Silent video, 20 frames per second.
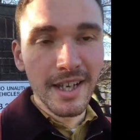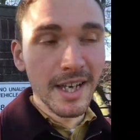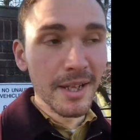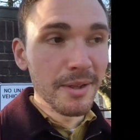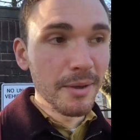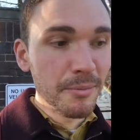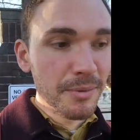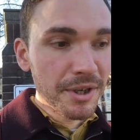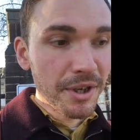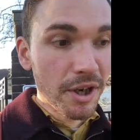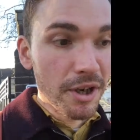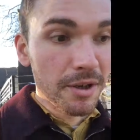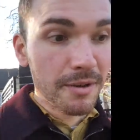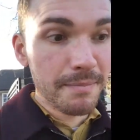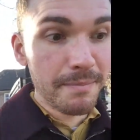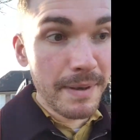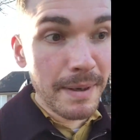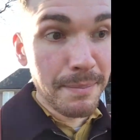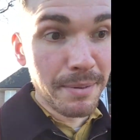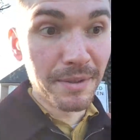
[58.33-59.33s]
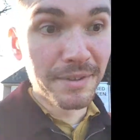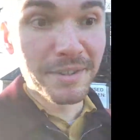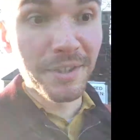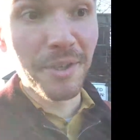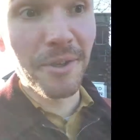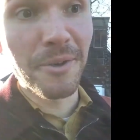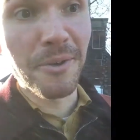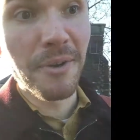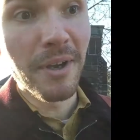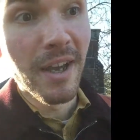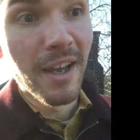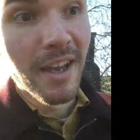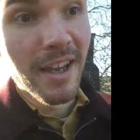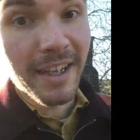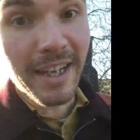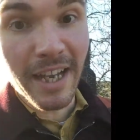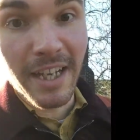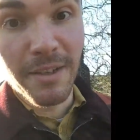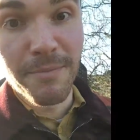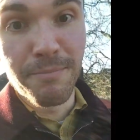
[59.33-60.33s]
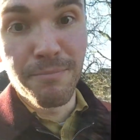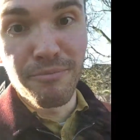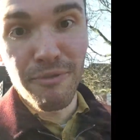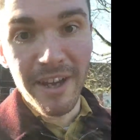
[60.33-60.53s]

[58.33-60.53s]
and then we got people to kind of